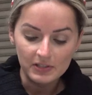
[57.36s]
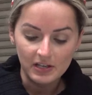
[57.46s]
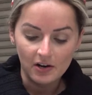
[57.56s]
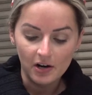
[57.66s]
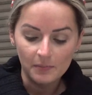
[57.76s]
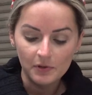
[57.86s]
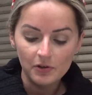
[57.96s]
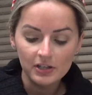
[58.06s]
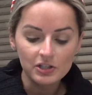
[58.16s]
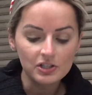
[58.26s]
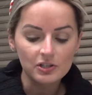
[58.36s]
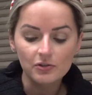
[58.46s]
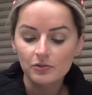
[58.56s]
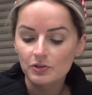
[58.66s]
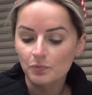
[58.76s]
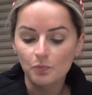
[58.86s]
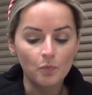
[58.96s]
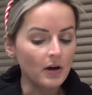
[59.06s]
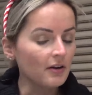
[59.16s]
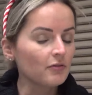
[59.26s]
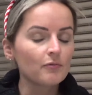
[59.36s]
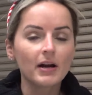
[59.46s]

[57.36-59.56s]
syrup, you can just use whatever